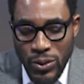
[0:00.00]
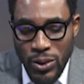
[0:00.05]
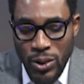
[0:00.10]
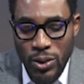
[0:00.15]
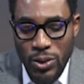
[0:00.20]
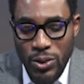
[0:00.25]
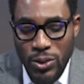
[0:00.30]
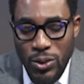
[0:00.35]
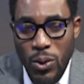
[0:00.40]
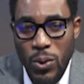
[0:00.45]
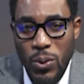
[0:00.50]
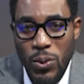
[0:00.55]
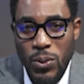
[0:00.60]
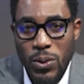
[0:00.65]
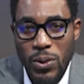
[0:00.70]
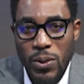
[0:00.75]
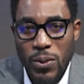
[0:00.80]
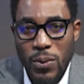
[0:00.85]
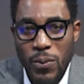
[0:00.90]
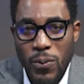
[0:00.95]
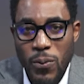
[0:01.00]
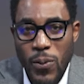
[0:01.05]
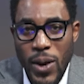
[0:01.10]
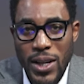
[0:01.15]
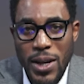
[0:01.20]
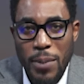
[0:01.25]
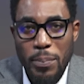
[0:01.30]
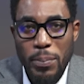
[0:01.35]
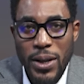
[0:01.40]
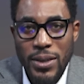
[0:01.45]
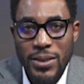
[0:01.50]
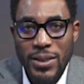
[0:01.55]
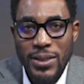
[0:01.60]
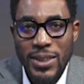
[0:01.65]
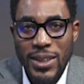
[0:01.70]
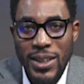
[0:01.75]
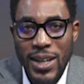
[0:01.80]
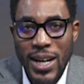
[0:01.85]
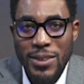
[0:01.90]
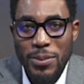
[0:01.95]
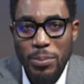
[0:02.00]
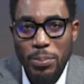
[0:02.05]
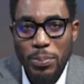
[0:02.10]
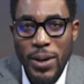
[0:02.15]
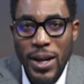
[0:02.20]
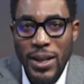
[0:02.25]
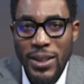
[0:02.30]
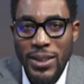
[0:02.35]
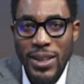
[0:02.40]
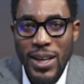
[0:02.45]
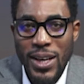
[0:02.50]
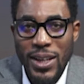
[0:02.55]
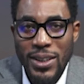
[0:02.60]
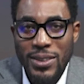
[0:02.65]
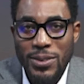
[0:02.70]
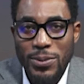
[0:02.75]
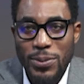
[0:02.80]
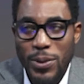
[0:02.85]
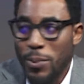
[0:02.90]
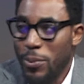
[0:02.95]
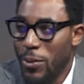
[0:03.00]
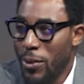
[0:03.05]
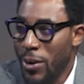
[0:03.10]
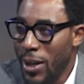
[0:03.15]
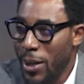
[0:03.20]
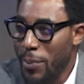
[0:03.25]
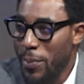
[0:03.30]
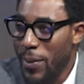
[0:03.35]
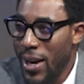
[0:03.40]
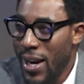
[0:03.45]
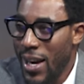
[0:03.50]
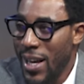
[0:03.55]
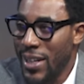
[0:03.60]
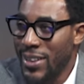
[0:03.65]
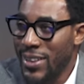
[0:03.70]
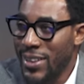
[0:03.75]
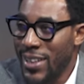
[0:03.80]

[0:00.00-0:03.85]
So when a person gets pregnant from rape, and